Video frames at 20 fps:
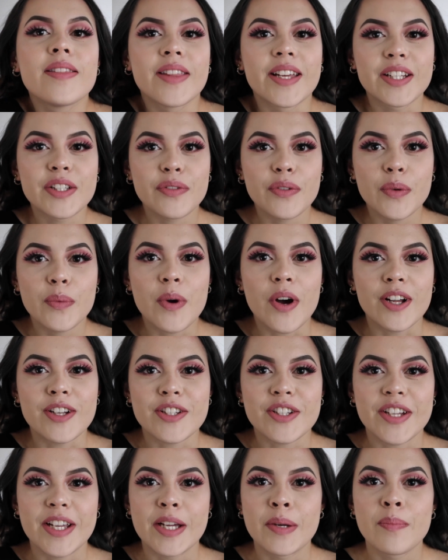Thanks for
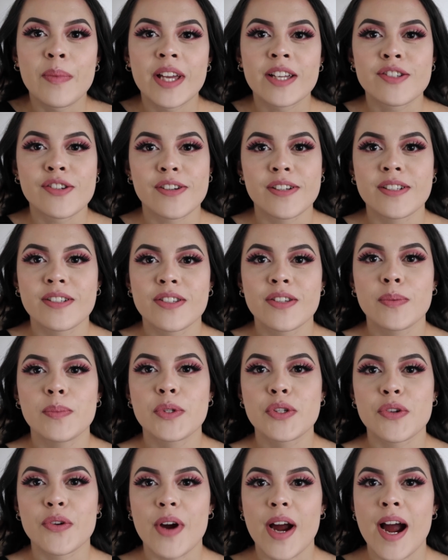watching. Make sure to
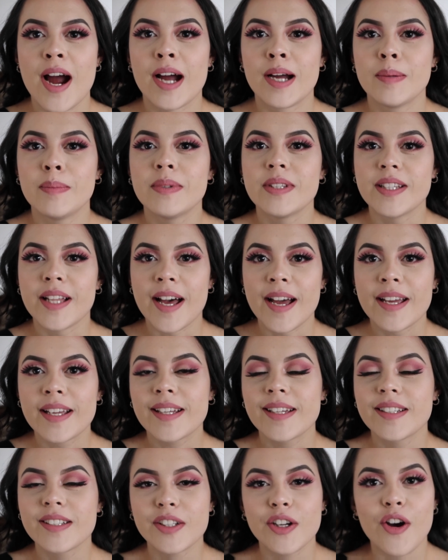subscribe,
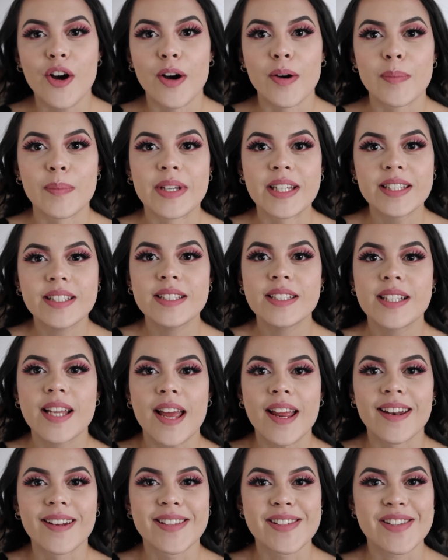like, and comment,
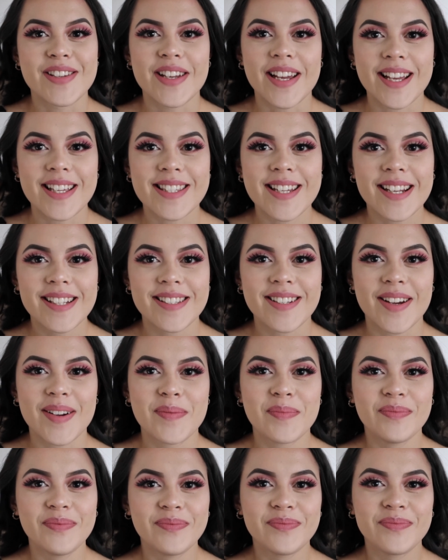and I'll see you guys next time.